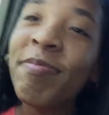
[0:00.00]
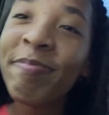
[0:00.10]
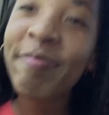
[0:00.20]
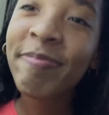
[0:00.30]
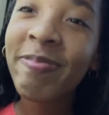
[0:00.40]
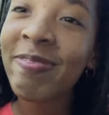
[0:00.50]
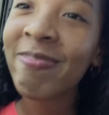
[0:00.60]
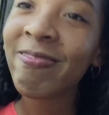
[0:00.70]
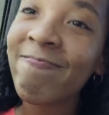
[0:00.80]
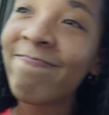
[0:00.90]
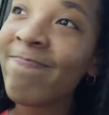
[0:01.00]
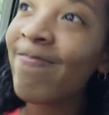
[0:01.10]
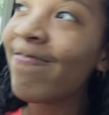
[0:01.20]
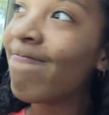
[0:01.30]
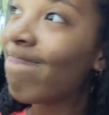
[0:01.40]
No, you're not. She's gonna
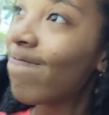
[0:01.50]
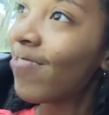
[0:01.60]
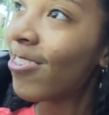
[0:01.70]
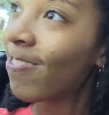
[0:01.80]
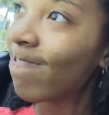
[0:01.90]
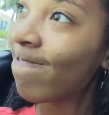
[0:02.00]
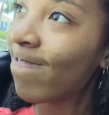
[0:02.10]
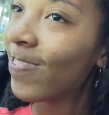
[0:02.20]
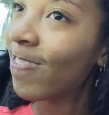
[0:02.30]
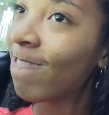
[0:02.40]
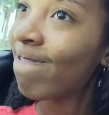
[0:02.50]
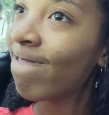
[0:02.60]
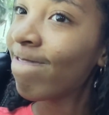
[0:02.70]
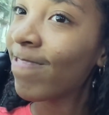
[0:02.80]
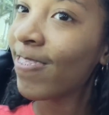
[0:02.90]
stick on that video. and am quite sure
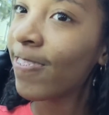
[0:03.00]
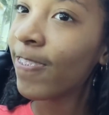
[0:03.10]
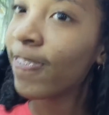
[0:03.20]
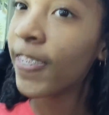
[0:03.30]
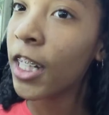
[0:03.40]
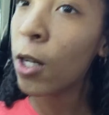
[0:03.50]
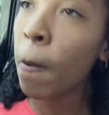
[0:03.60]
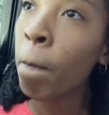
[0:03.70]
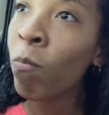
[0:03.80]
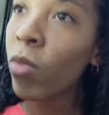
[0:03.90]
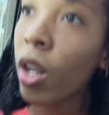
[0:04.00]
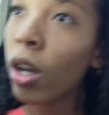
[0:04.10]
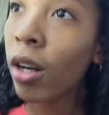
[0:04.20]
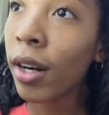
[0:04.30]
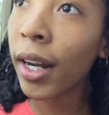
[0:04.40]
like to look at
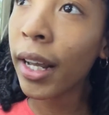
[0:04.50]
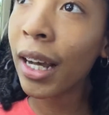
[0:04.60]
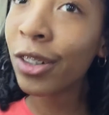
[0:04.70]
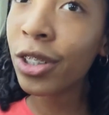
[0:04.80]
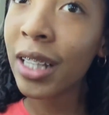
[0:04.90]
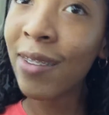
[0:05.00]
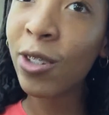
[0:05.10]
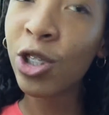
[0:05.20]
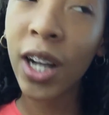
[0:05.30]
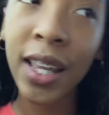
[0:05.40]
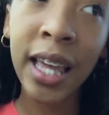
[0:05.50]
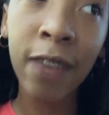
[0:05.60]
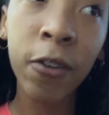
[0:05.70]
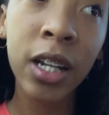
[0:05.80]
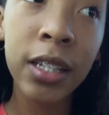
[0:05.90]
it. All right, I'll just have to try
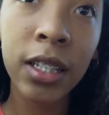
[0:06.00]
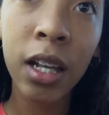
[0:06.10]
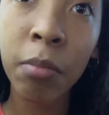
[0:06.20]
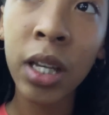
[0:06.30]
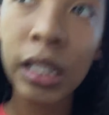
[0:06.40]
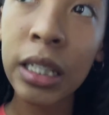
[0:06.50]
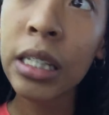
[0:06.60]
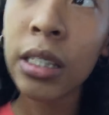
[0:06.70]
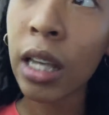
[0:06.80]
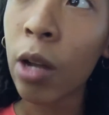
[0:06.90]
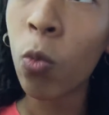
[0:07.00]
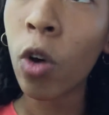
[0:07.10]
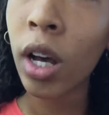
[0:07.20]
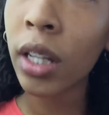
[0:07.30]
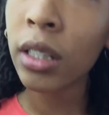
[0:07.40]
that. If it doesn't let me at least send
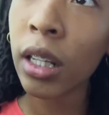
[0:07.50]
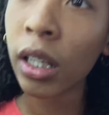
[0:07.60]
Make one, sure